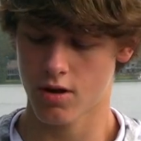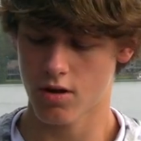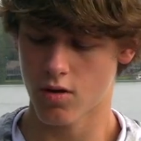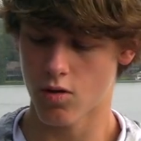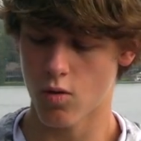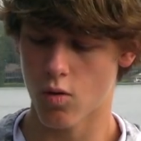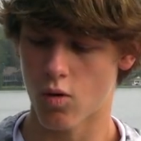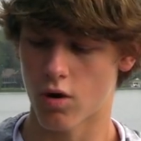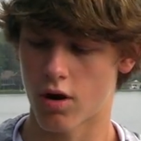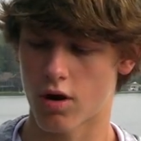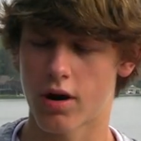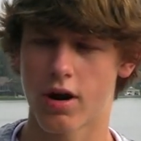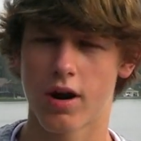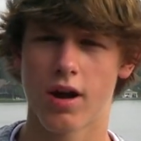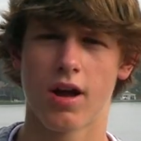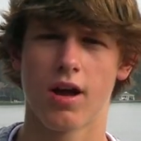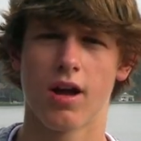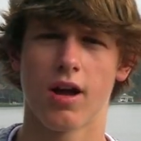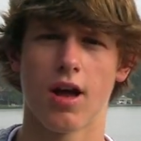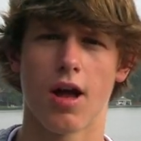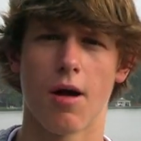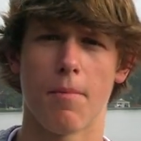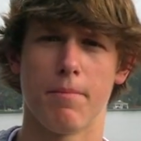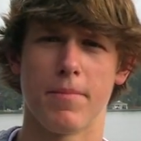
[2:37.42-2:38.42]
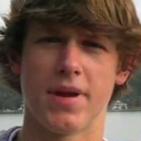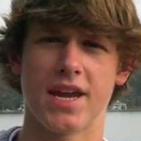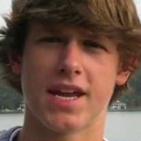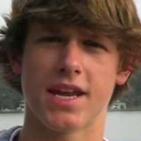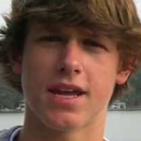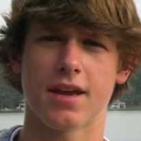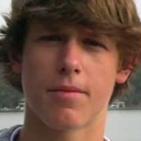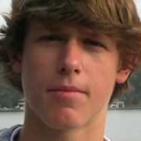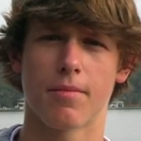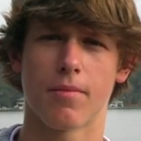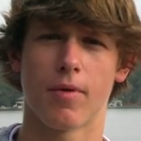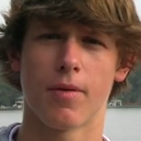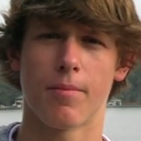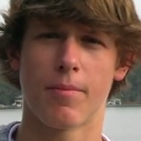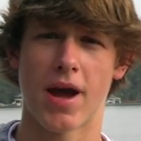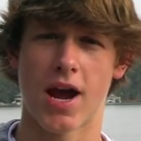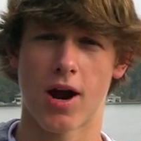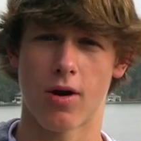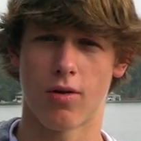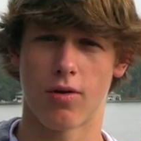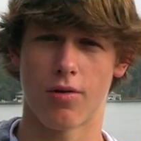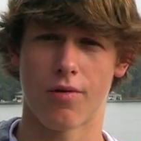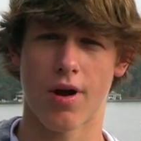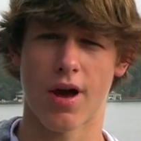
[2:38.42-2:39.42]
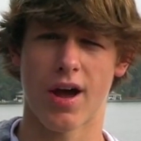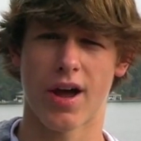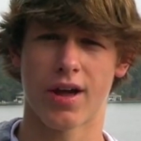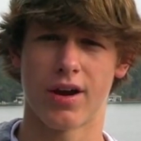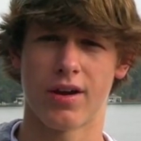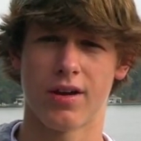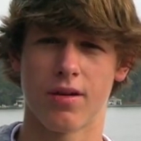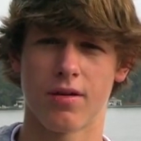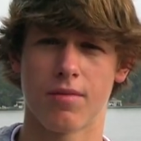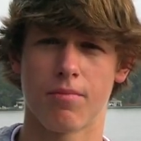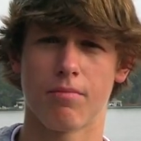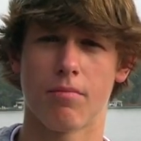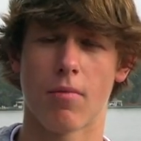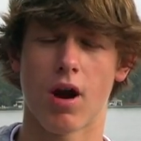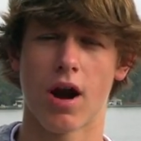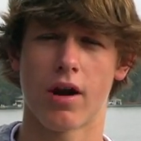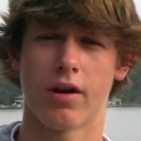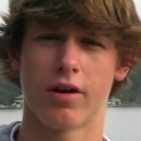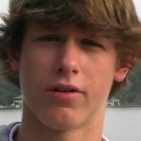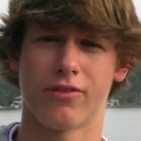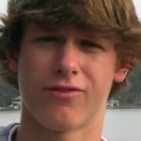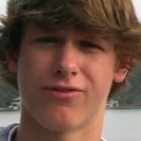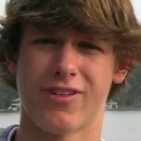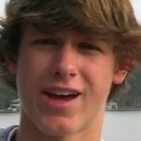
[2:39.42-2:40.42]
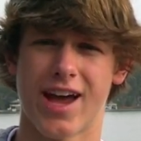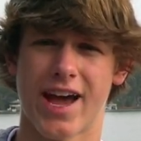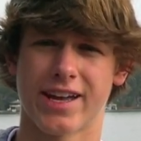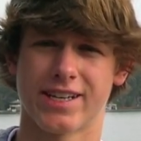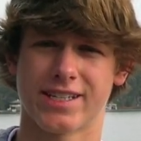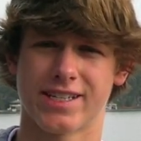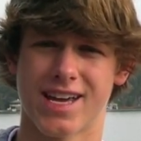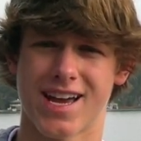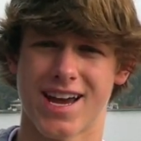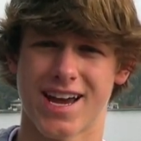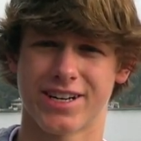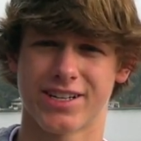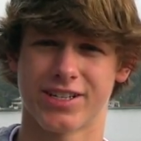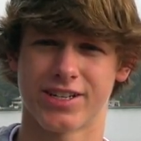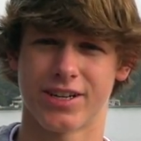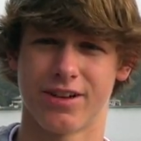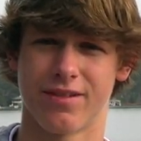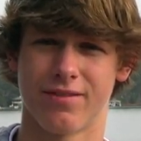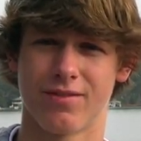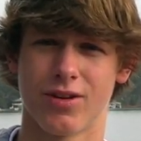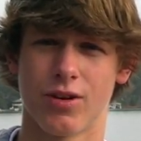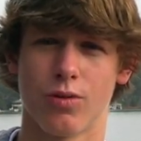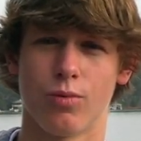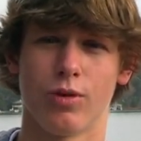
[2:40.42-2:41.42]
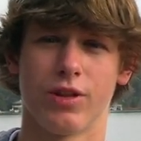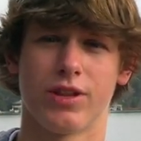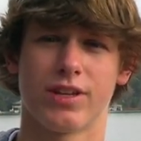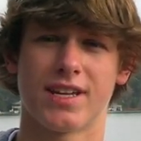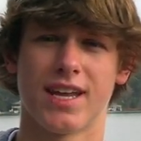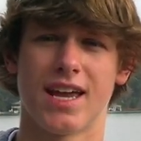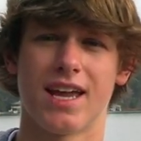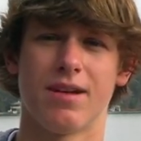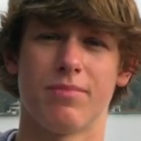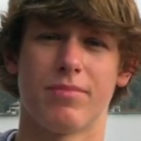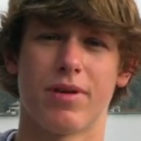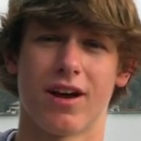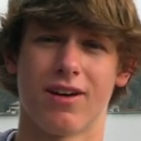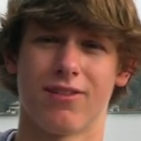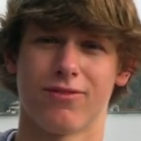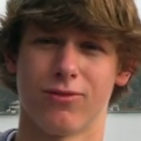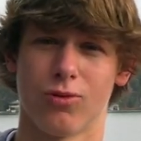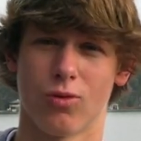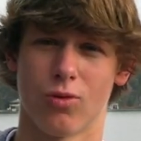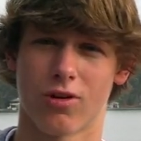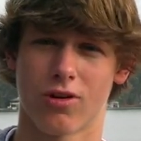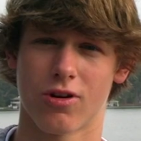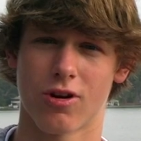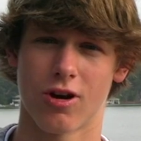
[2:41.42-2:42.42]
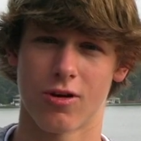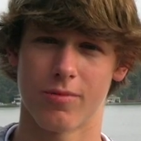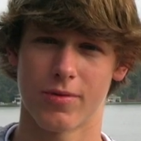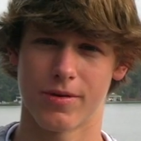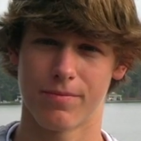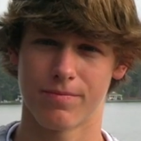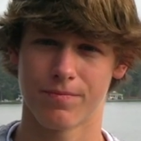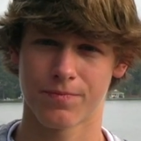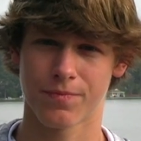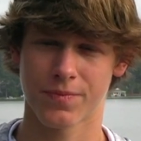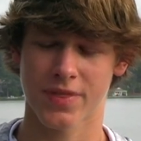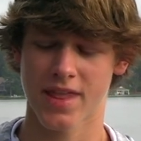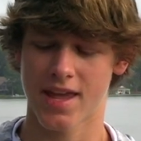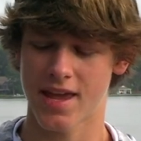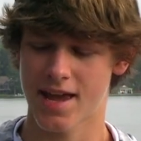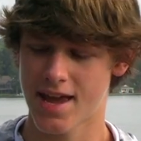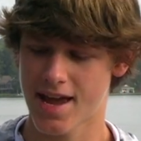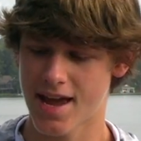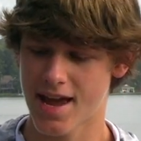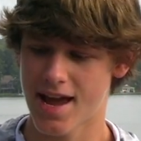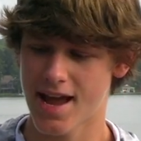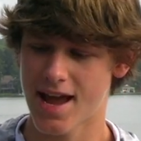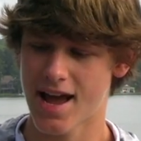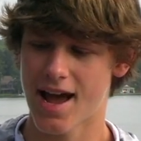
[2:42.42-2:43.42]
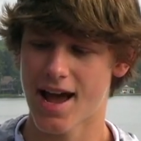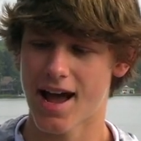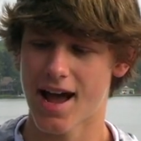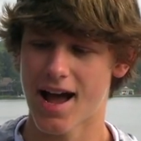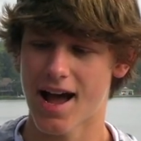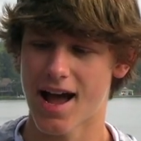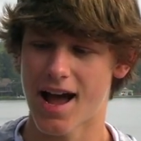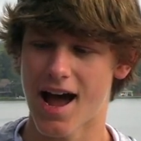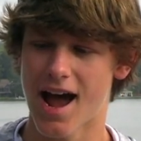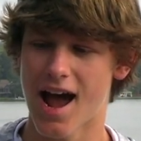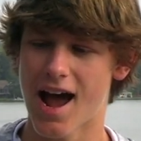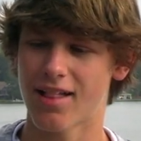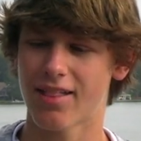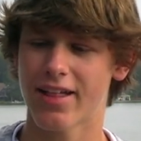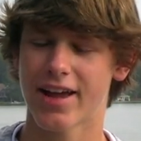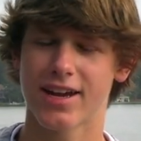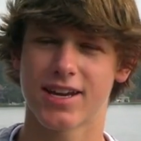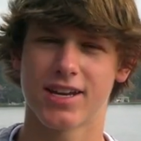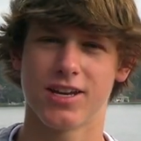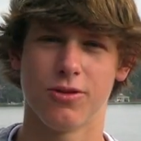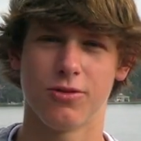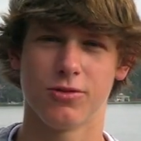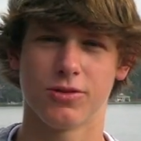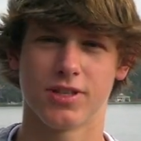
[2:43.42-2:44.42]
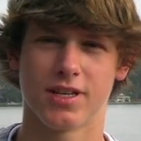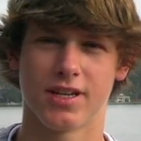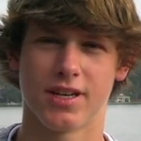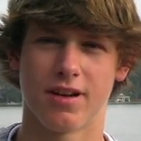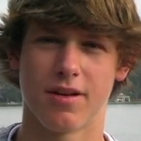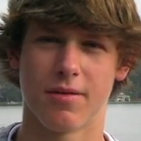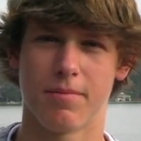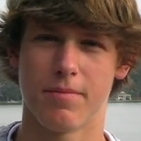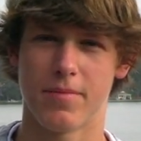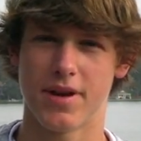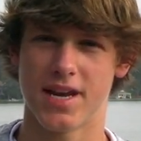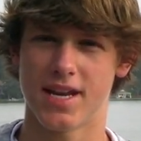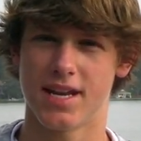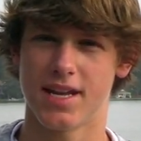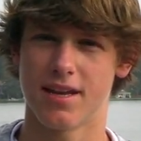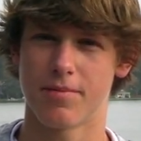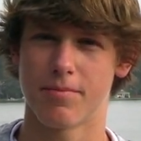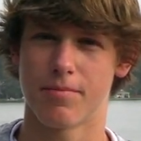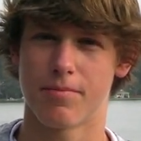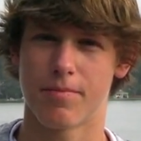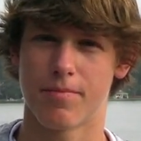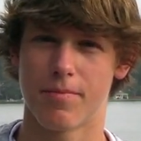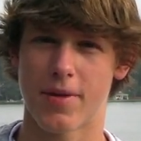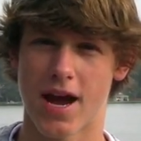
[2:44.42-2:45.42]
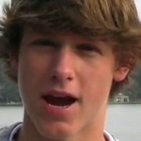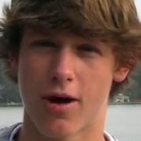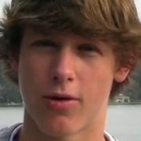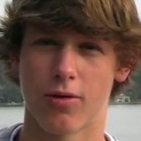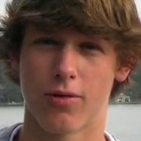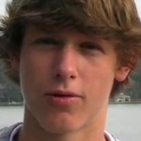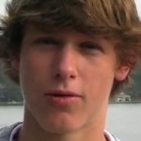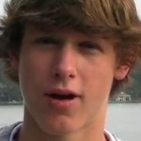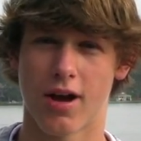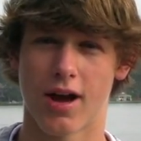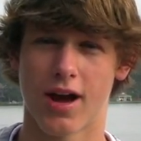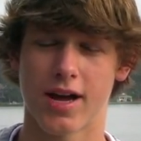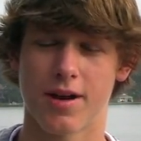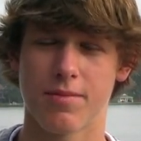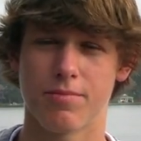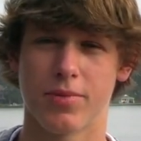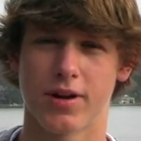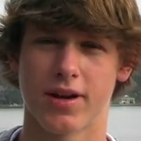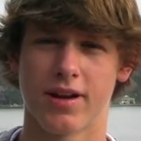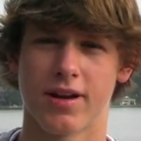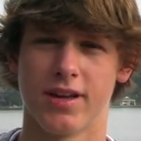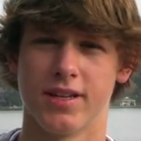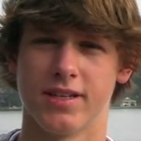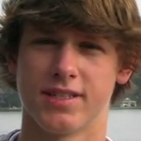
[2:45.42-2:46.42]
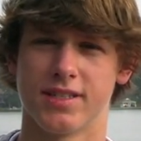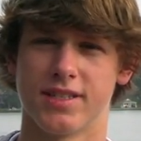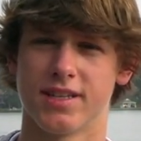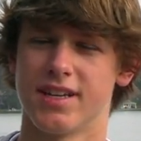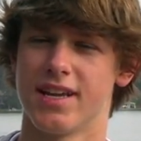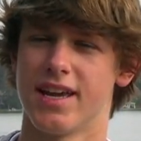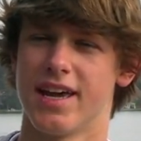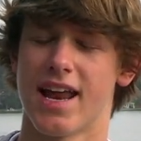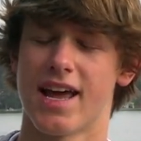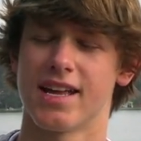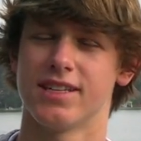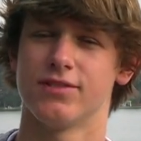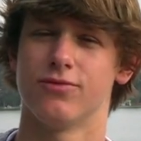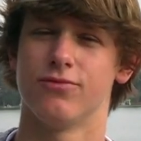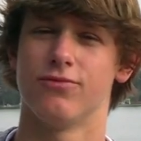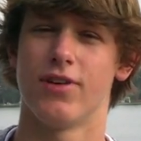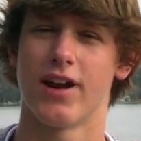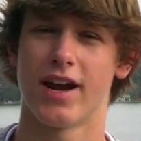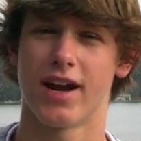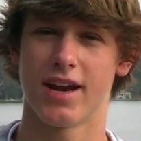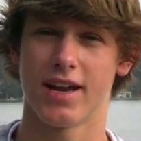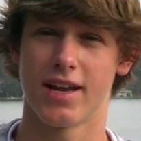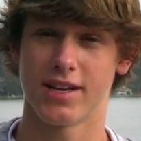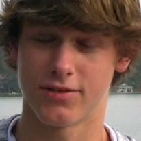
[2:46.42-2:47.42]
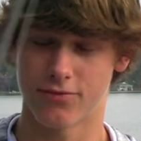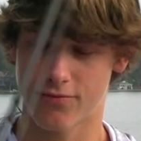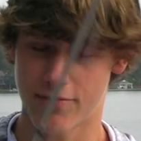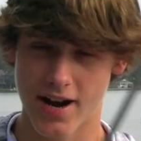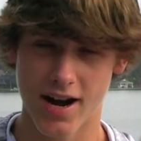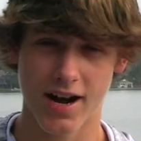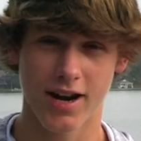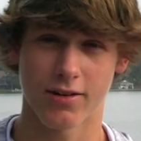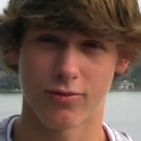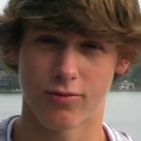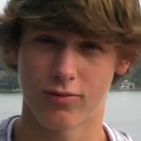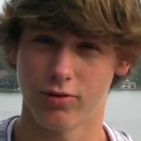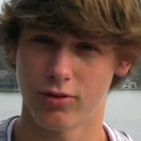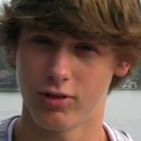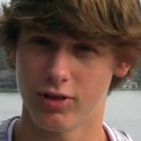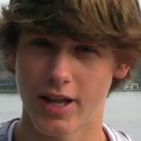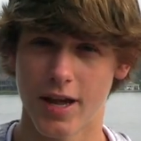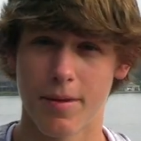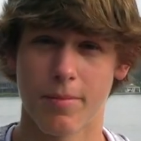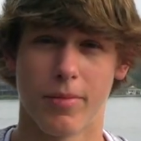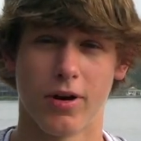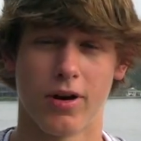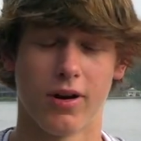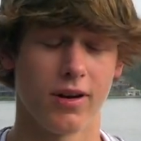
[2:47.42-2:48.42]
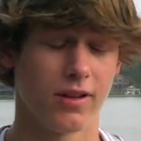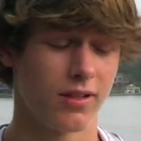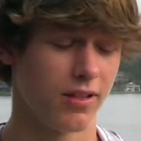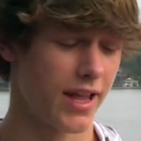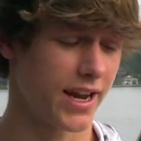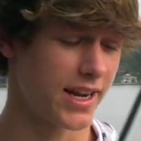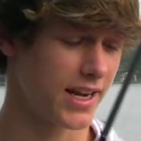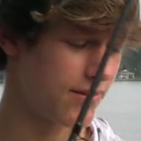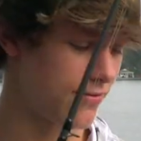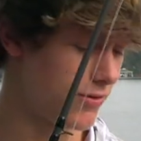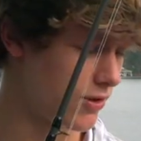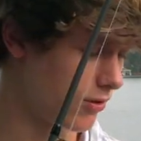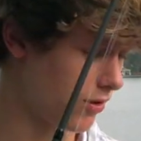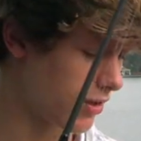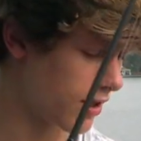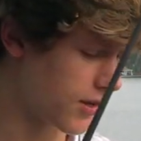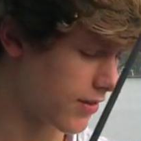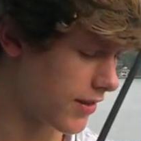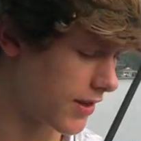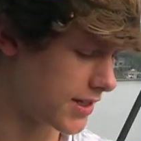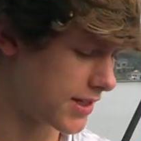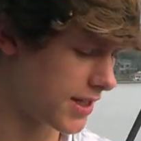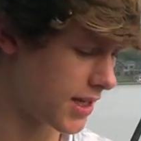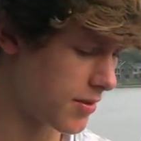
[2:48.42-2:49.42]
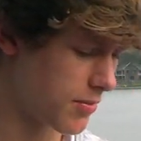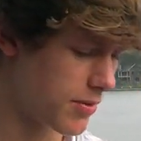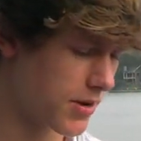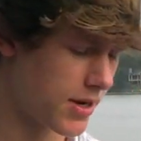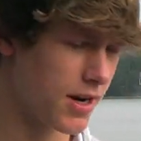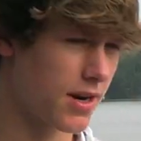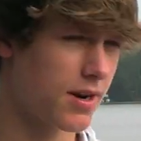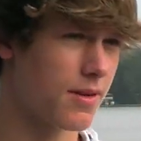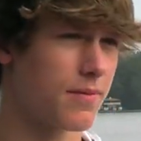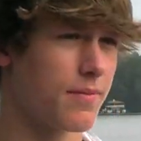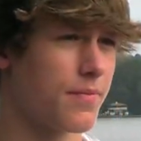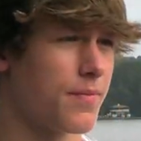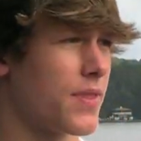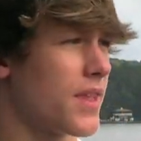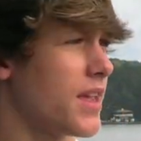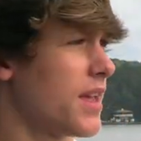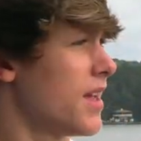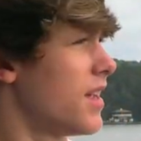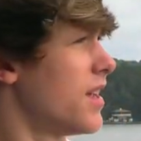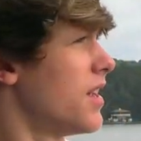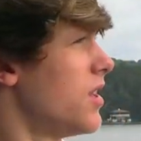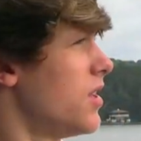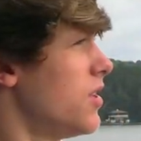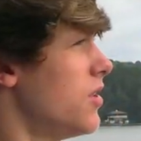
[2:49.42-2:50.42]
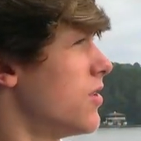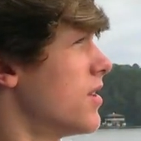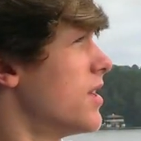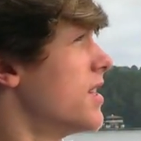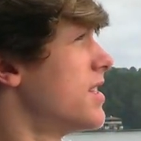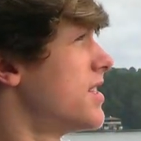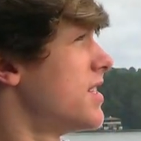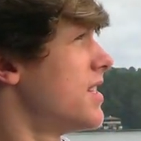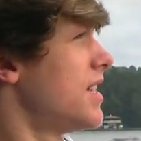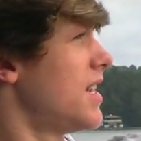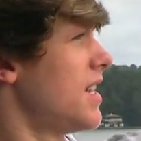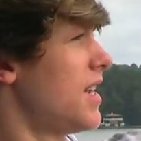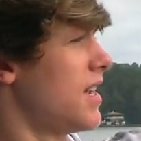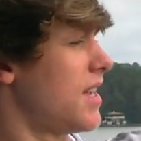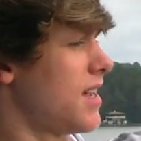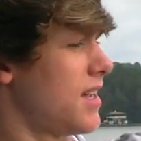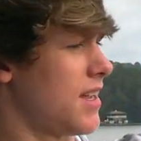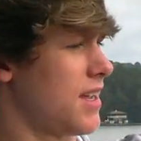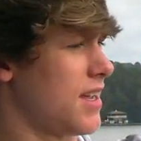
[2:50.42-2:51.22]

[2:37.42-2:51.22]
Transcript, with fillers: or a medium power rod, moderate fast action with 10 pound fluorocarbon. I like using a medium power rod because it has very, it's very limber. Like if you look at the tip here, you can see